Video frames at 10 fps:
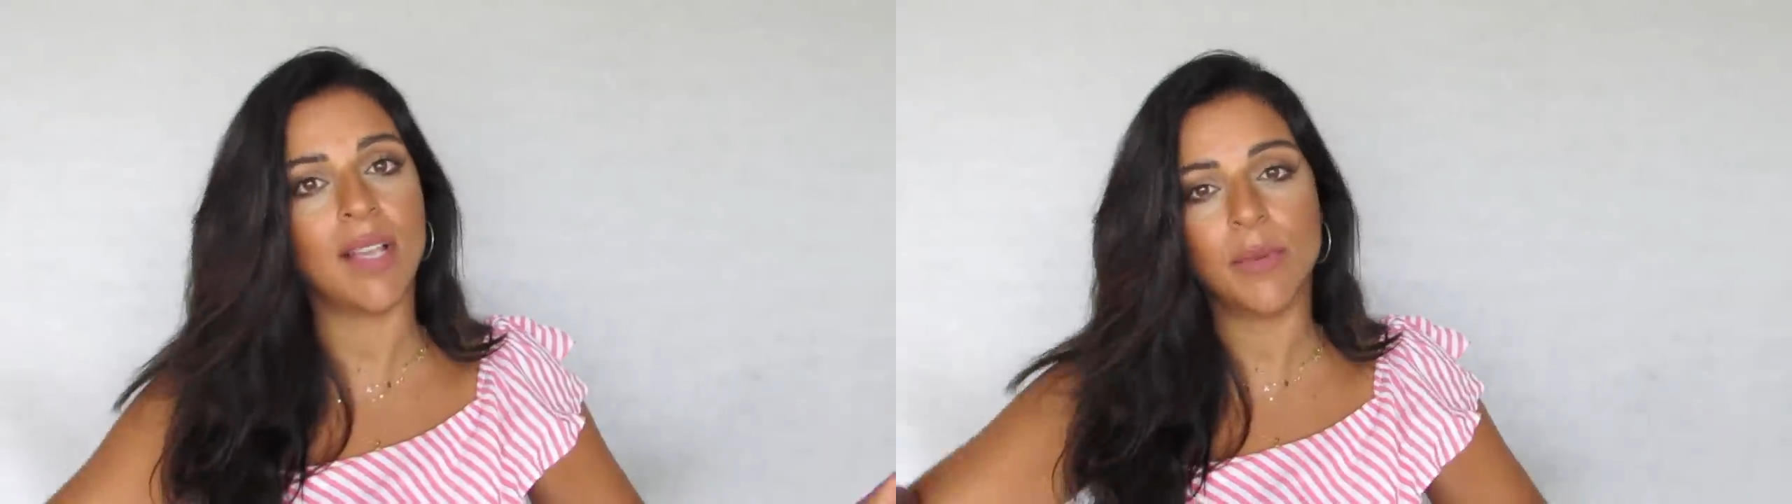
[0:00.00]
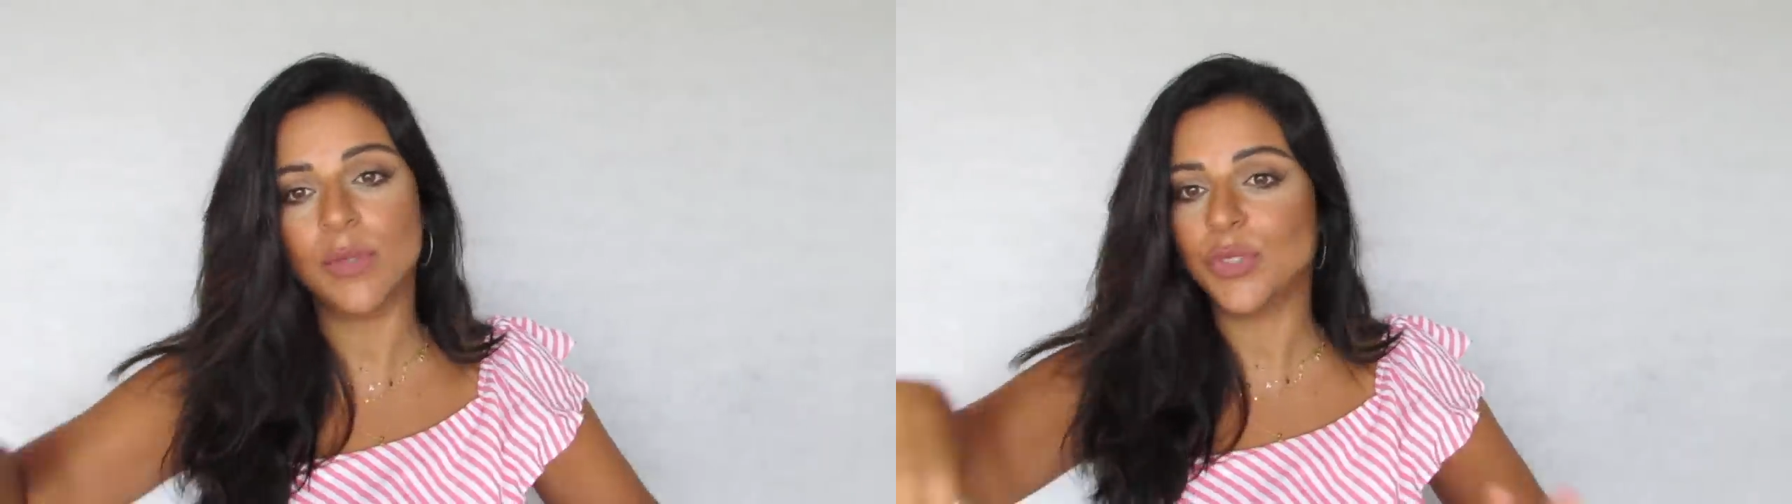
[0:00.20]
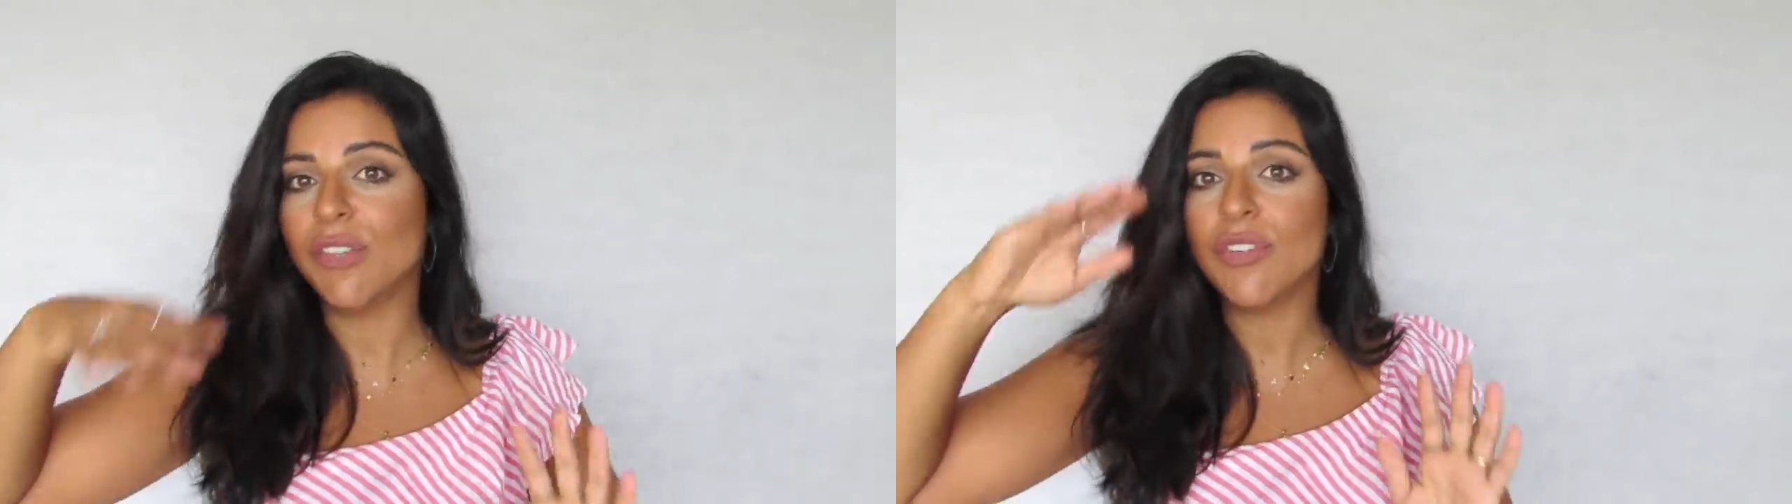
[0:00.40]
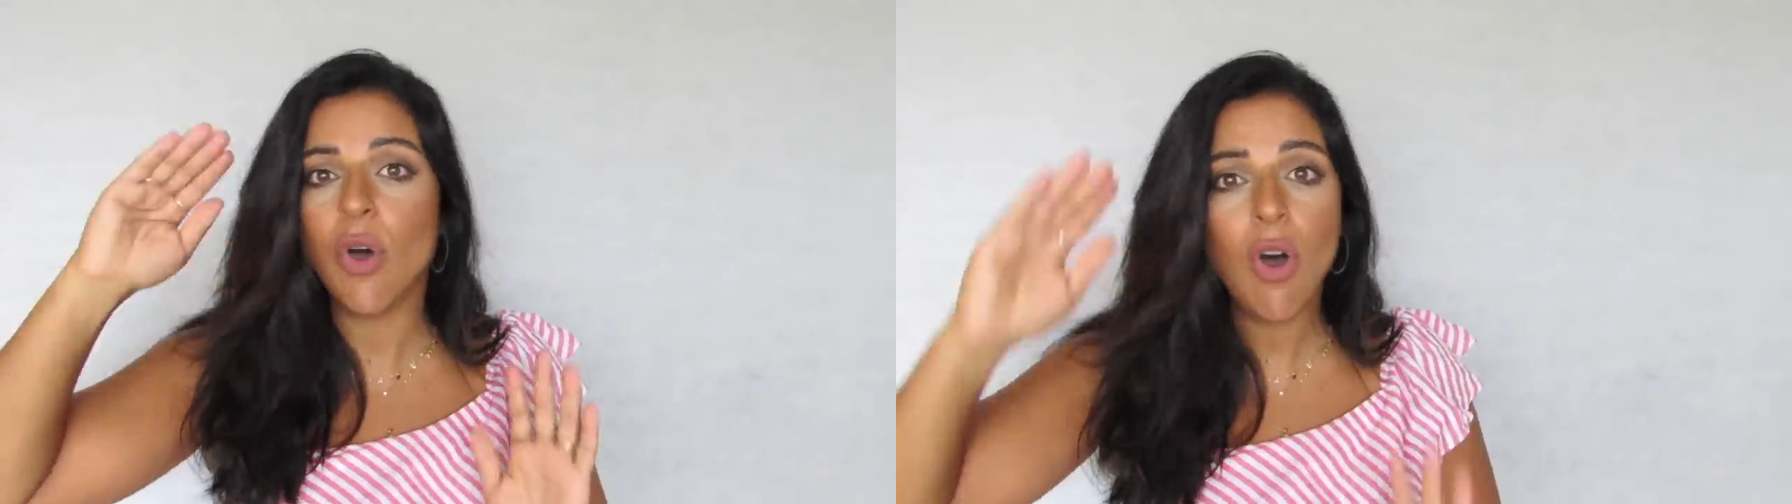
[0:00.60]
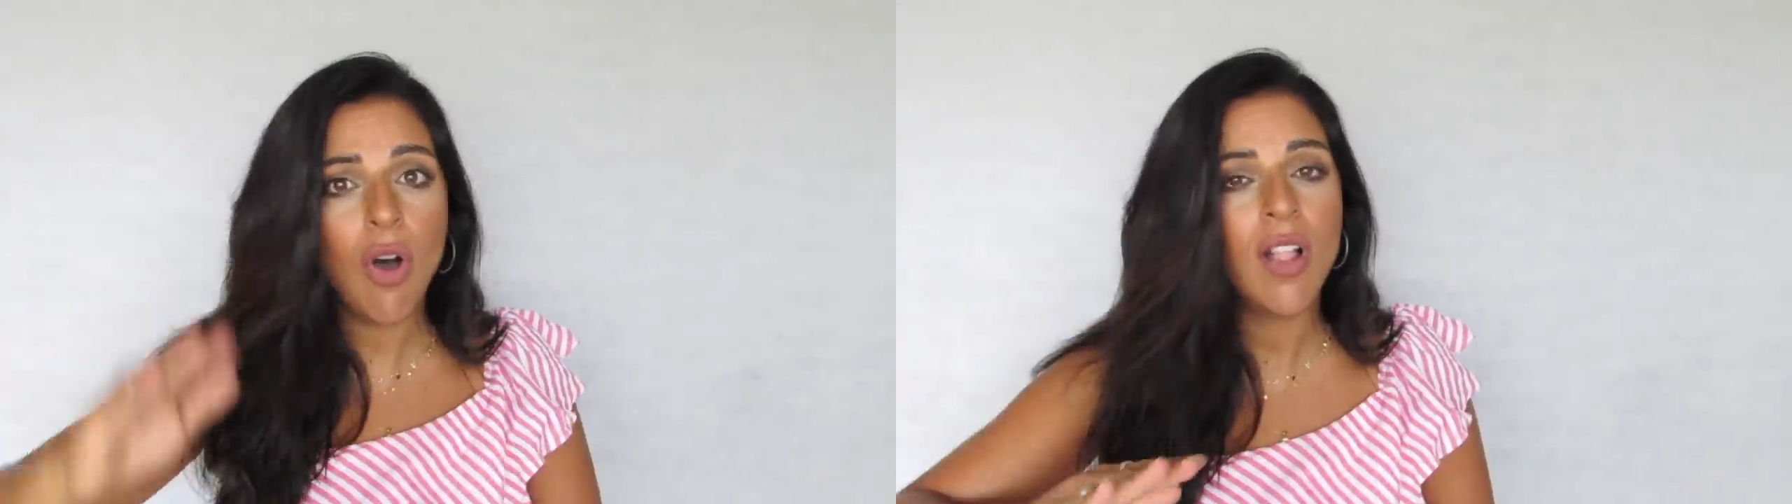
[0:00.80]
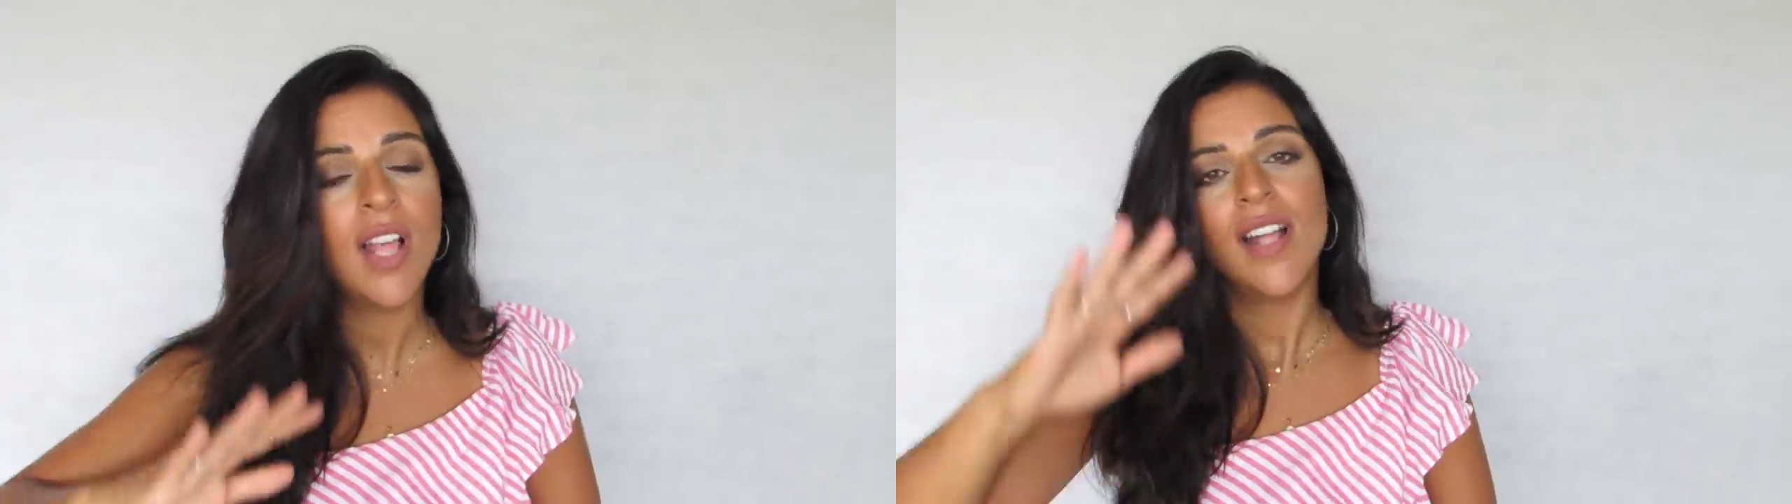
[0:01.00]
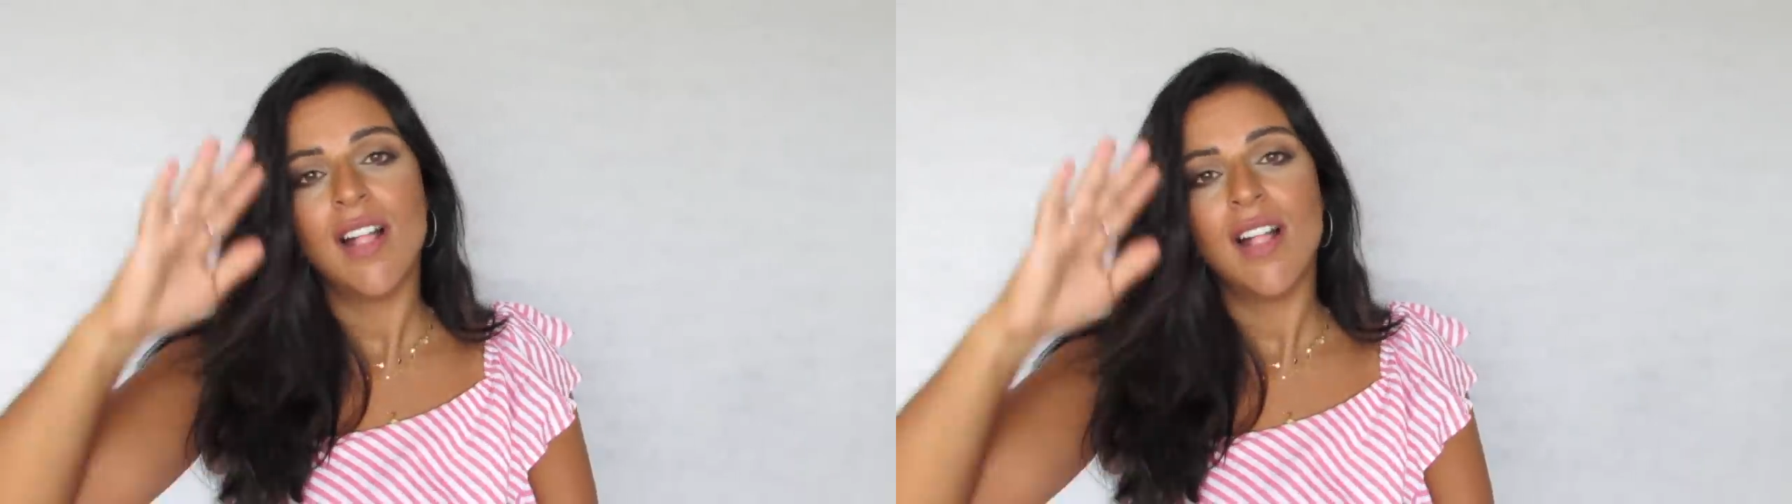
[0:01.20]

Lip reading: I'm going to give you all